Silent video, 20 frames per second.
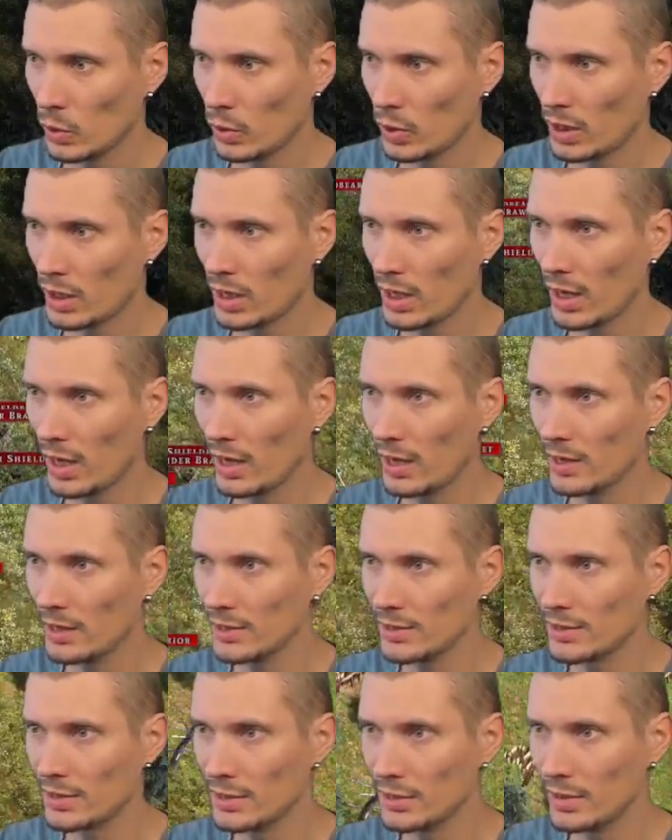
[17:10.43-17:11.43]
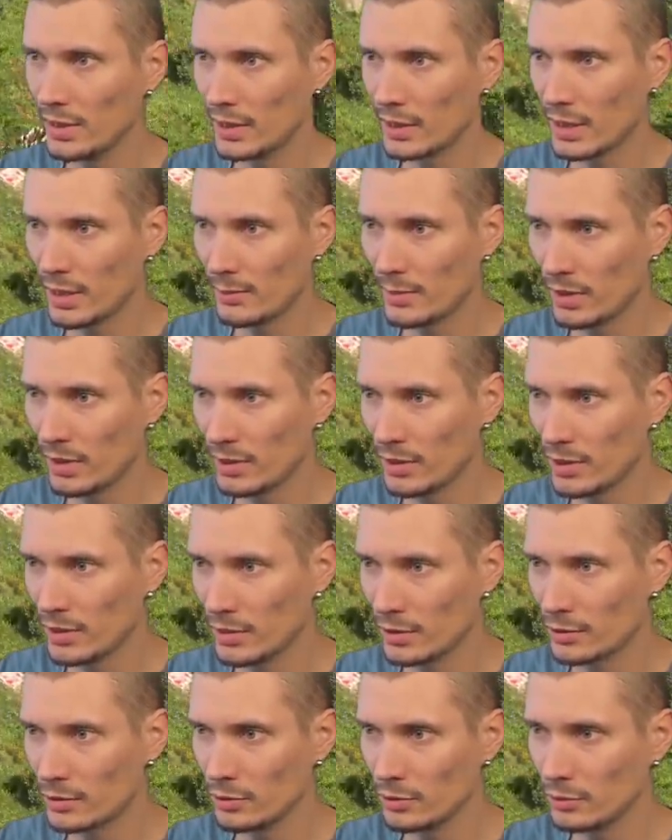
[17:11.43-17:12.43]
Okay, I see they're coming
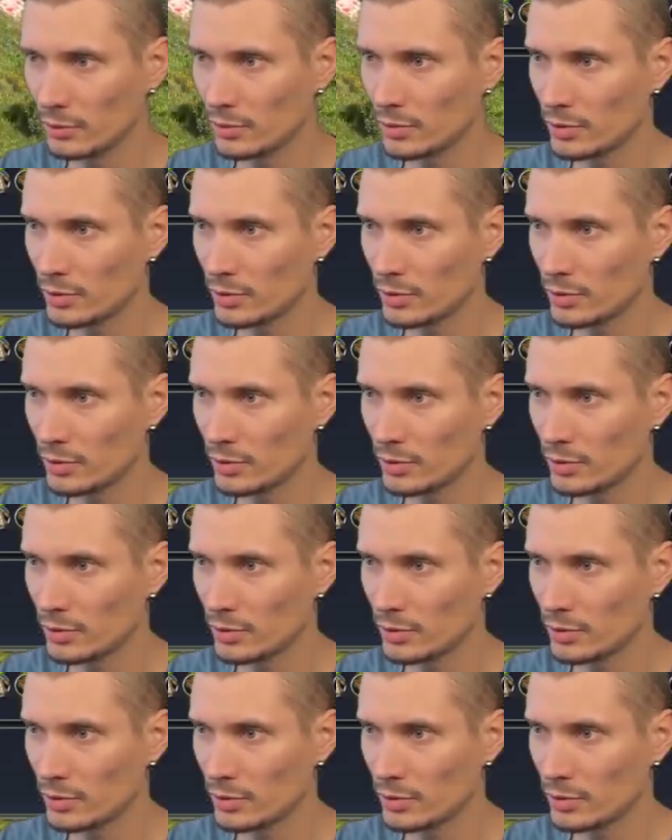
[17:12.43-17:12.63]
here too,